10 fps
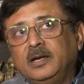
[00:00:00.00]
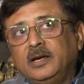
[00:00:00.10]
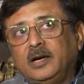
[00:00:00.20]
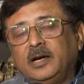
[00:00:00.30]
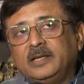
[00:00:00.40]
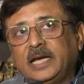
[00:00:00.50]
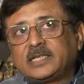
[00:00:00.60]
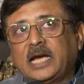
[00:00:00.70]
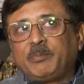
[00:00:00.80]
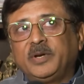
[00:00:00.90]

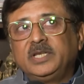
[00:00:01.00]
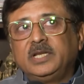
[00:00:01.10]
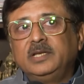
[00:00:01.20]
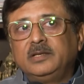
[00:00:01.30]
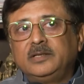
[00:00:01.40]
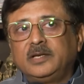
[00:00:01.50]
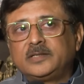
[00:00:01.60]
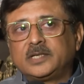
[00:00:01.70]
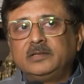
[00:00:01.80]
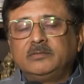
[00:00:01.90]
that happened, there
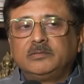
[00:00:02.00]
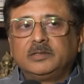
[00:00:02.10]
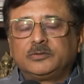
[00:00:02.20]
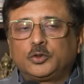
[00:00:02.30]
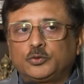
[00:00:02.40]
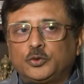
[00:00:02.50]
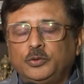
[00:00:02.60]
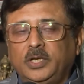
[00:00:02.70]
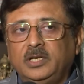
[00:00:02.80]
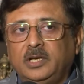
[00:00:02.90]
is an
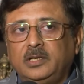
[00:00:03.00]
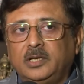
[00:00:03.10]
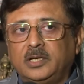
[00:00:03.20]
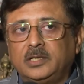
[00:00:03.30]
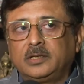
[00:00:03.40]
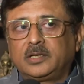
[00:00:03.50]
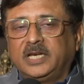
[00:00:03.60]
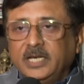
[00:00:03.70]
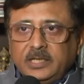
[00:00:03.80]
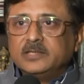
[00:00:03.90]
in the
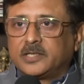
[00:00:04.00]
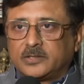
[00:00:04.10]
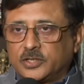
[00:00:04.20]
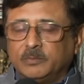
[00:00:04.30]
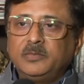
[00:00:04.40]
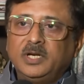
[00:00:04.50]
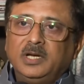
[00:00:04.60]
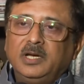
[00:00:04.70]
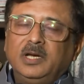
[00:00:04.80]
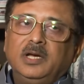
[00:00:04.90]
Canadian system,
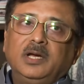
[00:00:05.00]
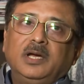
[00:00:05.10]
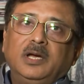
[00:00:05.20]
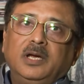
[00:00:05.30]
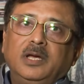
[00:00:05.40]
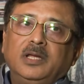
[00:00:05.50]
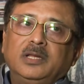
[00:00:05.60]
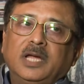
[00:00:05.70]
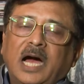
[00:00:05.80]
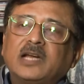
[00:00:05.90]

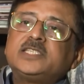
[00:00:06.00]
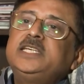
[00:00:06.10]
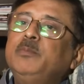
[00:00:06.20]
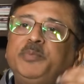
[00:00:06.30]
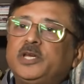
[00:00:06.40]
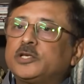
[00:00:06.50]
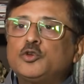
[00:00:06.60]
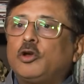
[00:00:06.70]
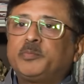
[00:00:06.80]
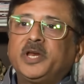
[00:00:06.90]
the RCMP does
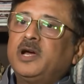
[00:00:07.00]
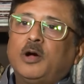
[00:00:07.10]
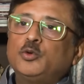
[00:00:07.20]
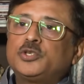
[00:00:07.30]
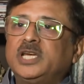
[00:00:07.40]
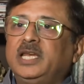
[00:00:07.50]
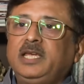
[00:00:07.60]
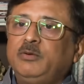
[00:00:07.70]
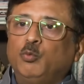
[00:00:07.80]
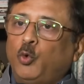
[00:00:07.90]
not bring out
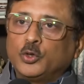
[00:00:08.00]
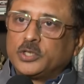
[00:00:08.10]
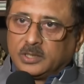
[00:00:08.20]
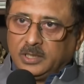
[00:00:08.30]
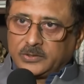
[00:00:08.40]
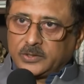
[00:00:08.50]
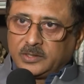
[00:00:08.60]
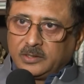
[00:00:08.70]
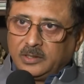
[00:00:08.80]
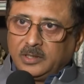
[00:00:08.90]
any wanted list,
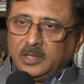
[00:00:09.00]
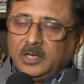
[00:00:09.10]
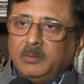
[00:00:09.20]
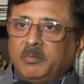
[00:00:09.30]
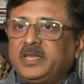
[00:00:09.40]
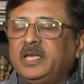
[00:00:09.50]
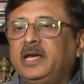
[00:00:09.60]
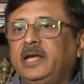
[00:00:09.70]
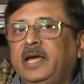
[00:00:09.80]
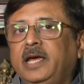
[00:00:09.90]
but
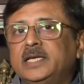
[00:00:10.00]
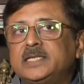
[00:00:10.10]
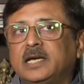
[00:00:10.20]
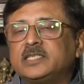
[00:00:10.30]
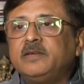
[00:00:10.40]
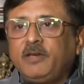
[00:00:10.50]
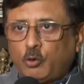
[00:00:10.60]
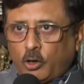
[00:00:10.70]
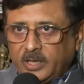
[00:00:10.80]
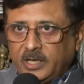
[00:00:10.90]
there is a civic
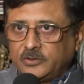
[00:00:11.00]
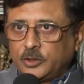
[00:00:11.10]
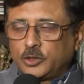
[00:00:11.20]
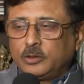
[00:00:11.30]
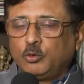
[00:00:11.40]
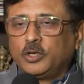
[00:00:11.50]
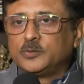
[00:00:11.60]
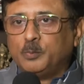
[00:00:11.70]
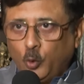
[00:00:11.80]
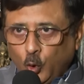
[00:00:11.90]
organization known
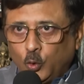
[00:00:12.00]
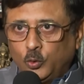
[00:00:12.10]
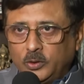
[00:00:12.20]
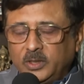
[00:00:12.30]
as BOLO.